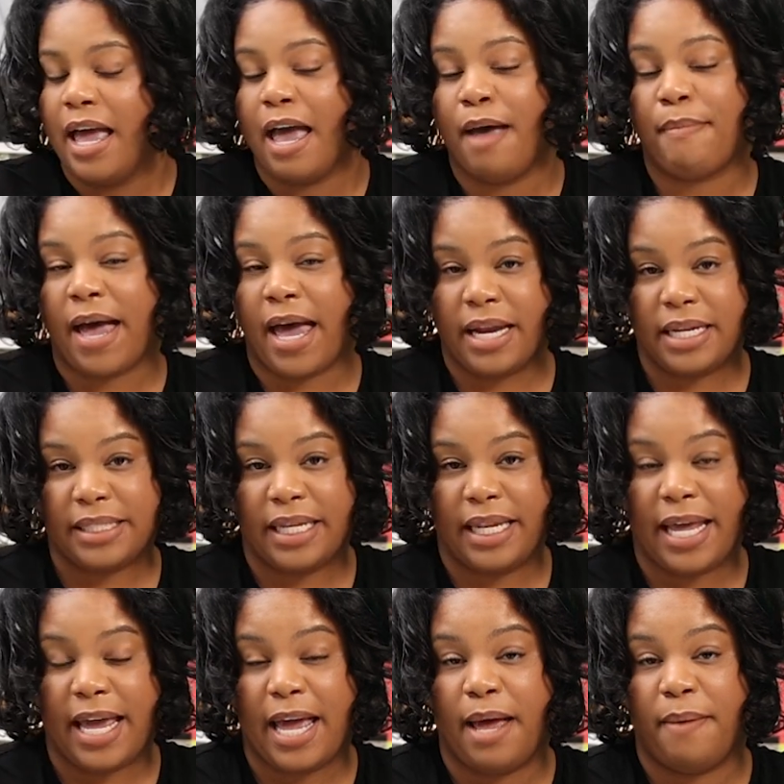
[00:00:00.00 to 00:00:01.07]
And by editing
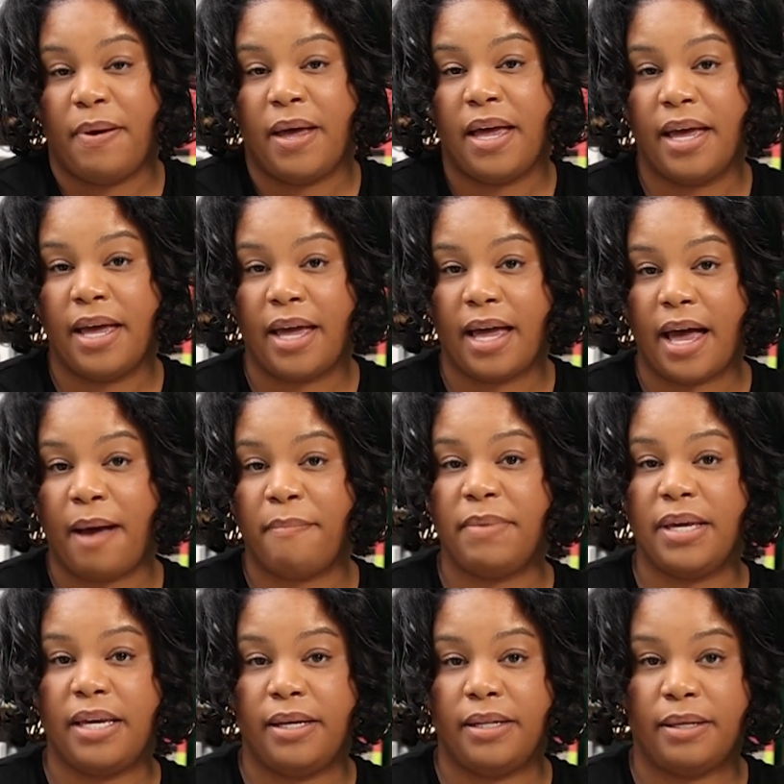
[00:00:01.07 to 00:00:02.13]
lab, I
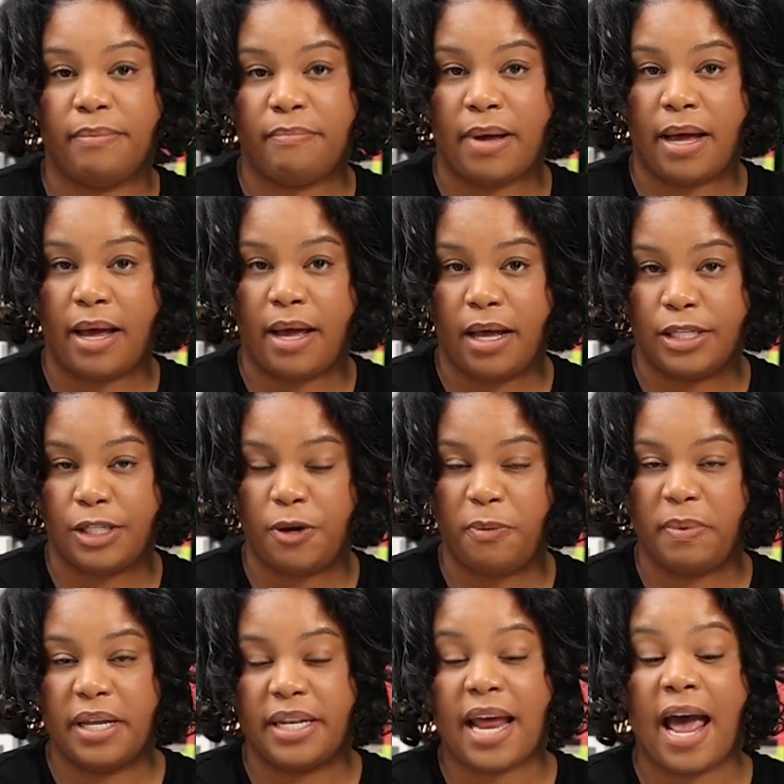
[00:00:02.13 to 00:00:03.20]
mean my
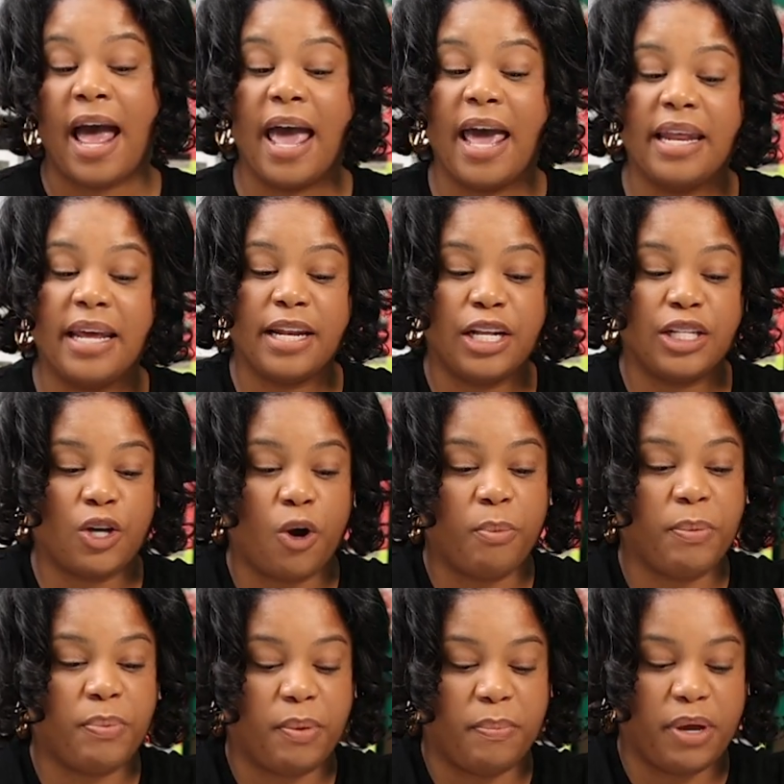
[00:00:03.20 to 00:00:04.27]
Adobe. Now, I in
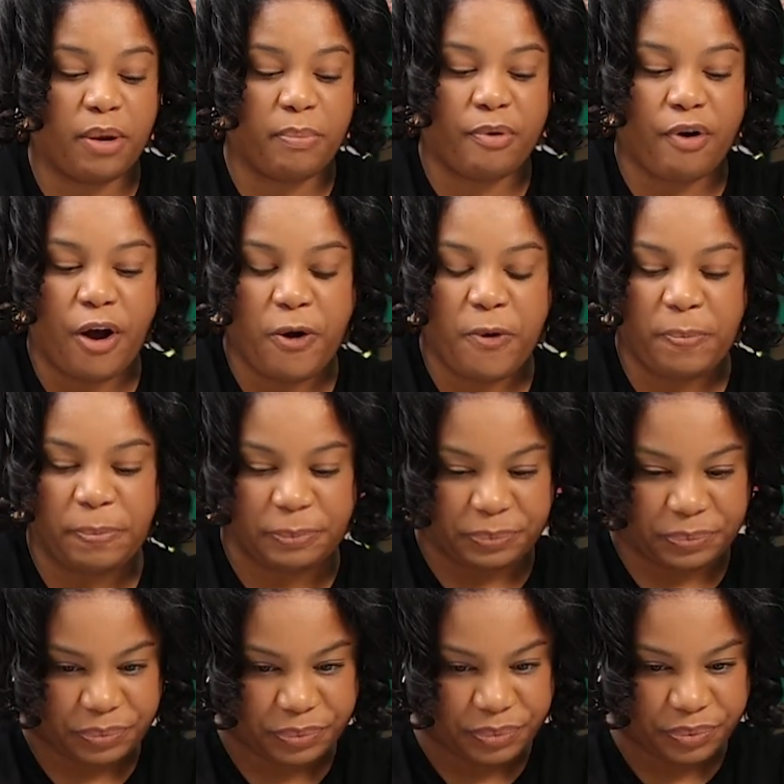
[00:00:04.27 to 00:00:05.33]
Adobe Premiere Pro.
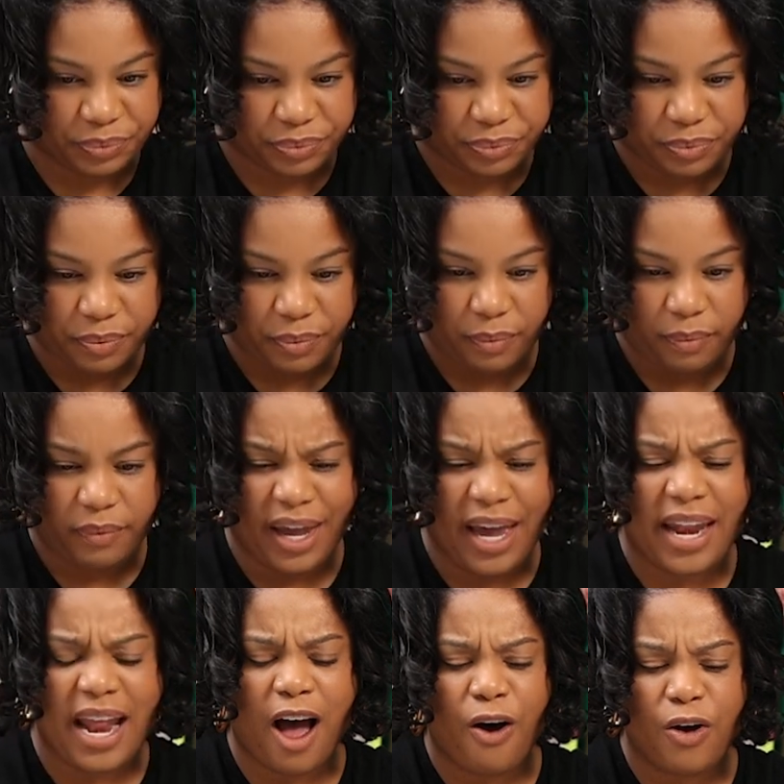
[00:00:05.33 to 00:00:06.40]

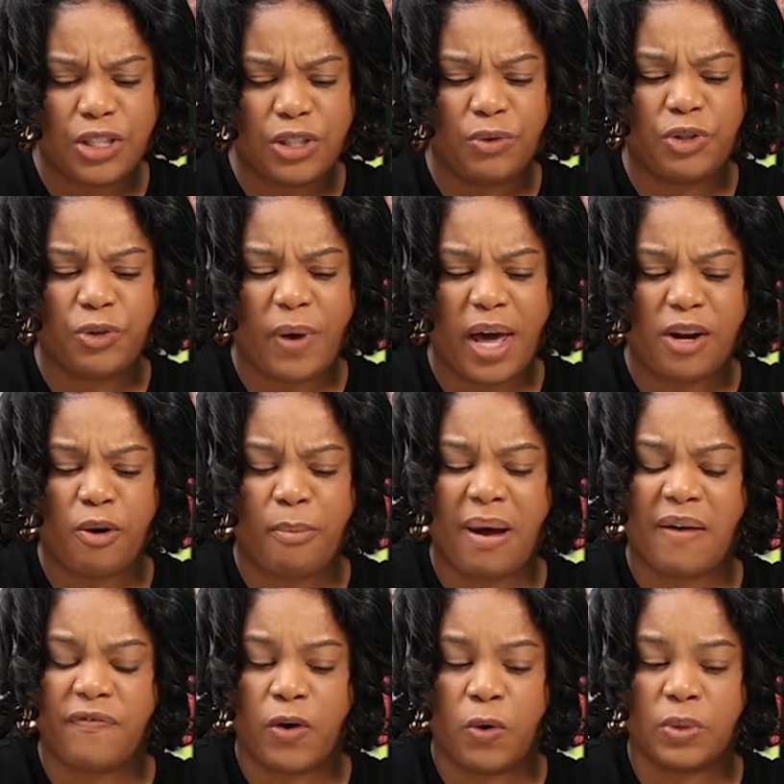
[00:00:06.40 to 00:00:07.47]
And I also do edit on
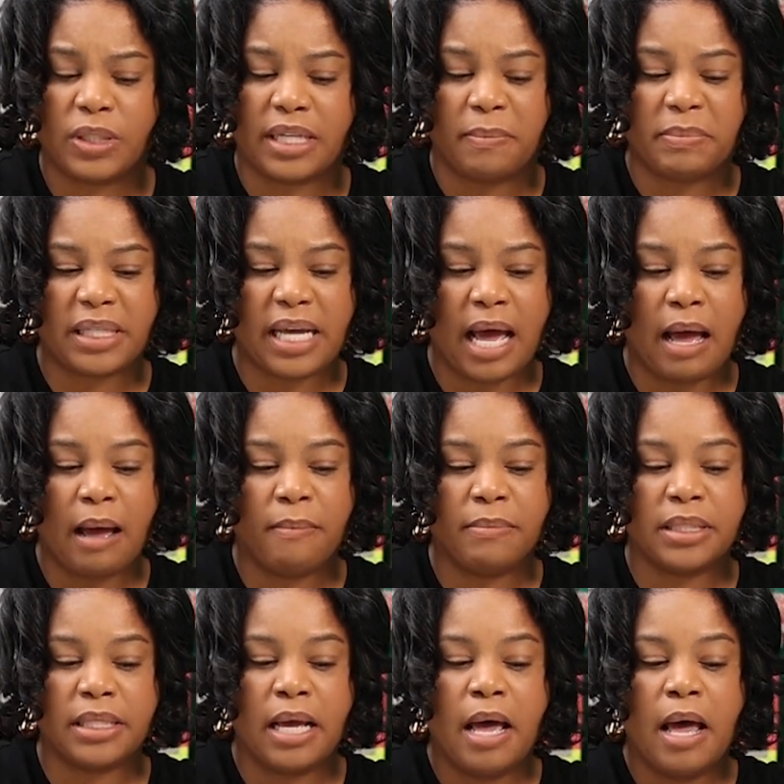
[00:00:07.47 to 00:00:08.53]
my phone
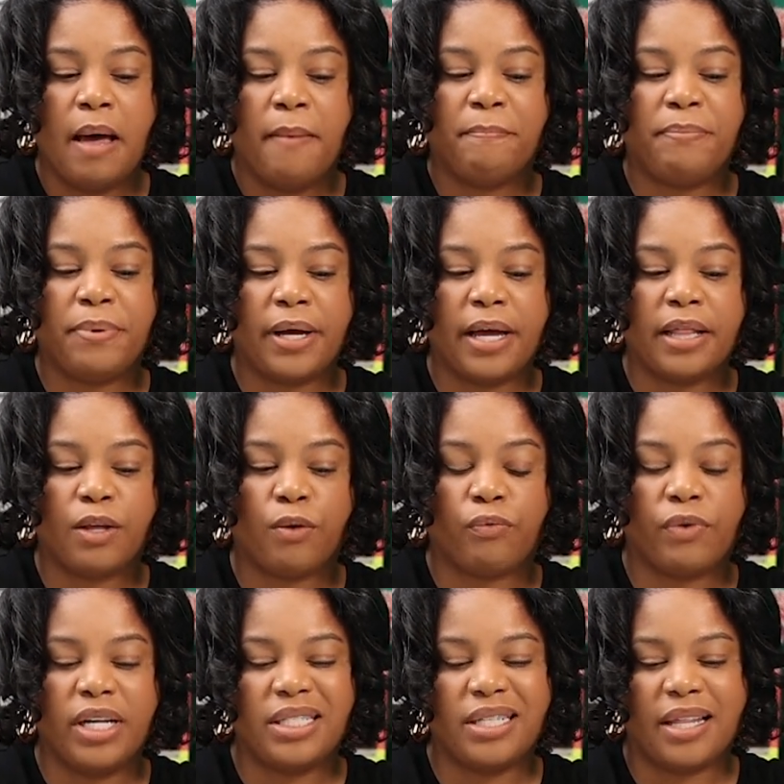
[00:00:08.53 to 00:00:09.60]
sometimes, but the
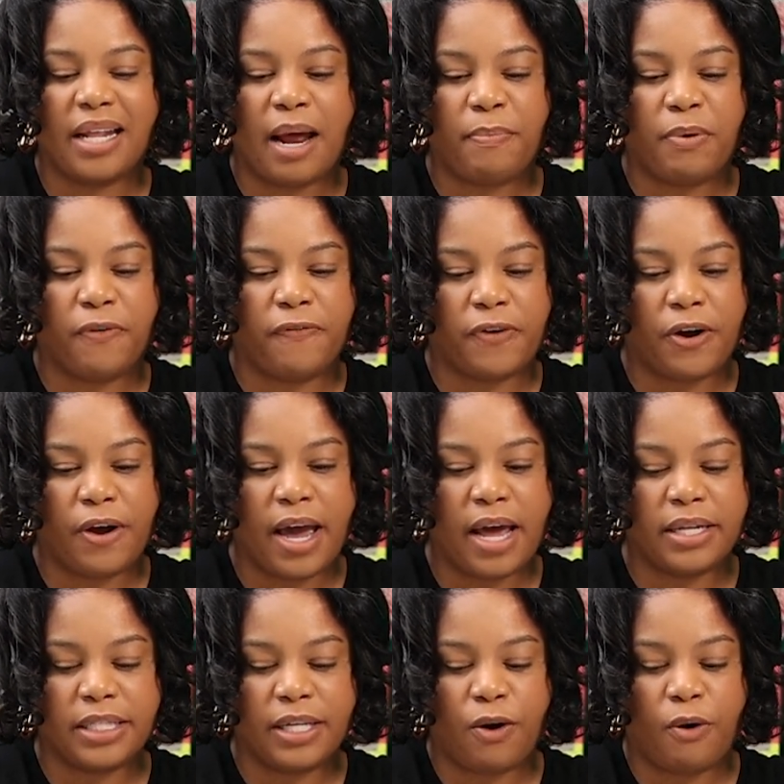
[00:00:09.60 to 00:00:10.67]
reason that I prefer
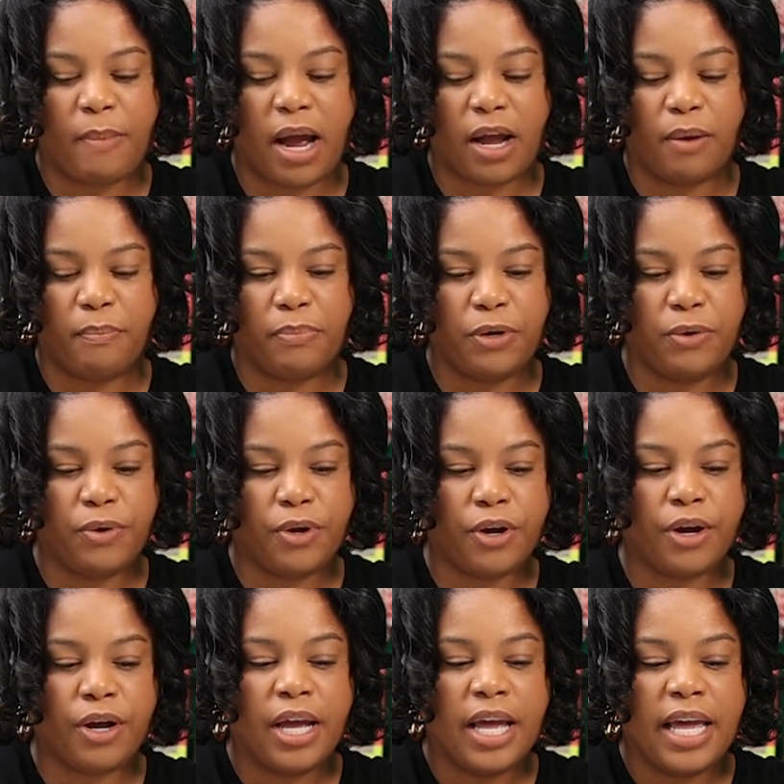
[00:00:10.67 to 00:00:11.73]
editing on my
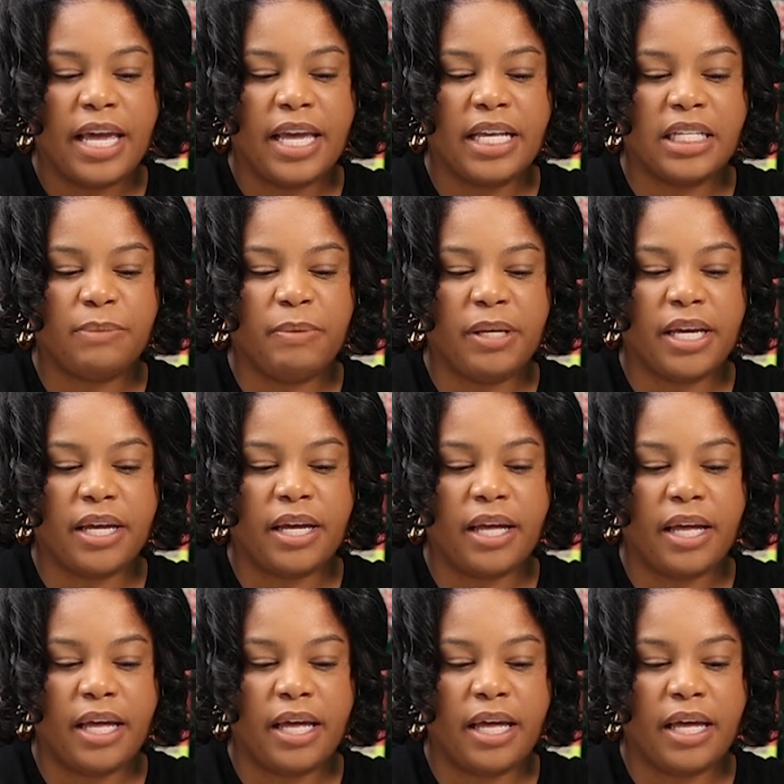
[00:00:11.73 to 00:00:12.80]
computer is
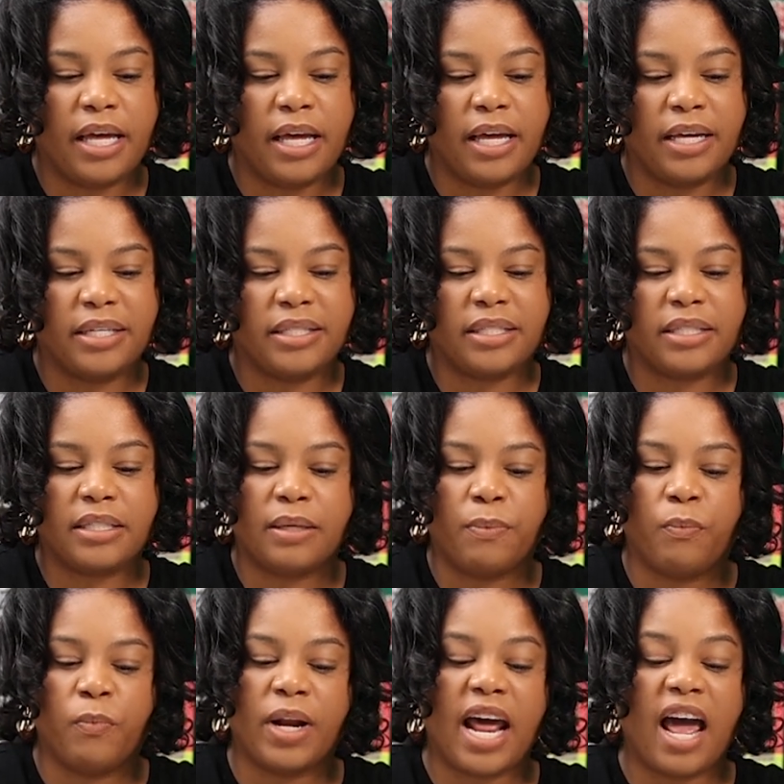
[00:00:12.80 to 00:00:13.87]
because
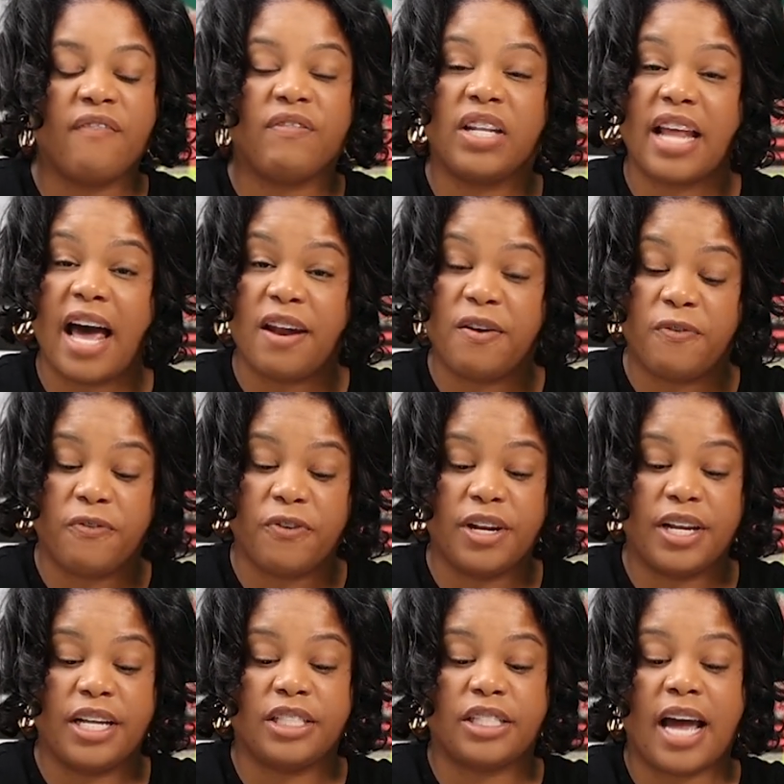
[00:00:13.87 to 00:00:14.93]
when I have a lot of
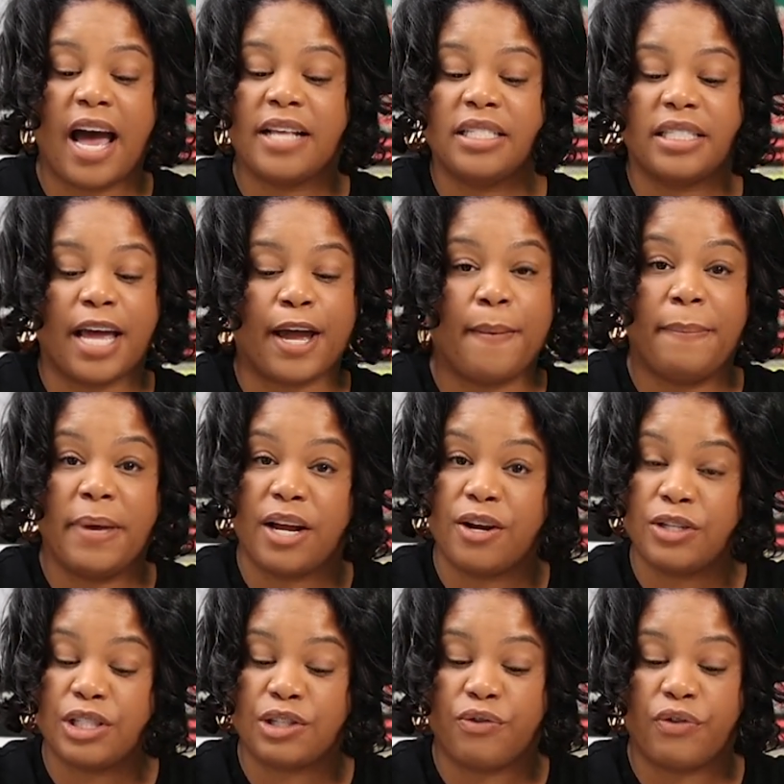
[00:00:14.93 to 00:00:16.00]
footage, I just like a
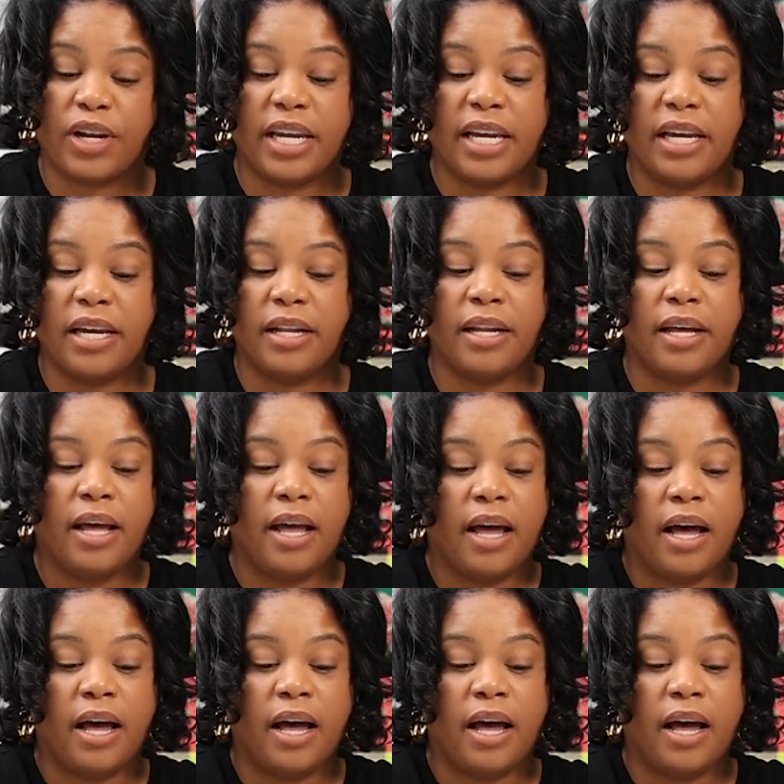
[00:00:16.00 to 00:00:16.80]
bigger screen,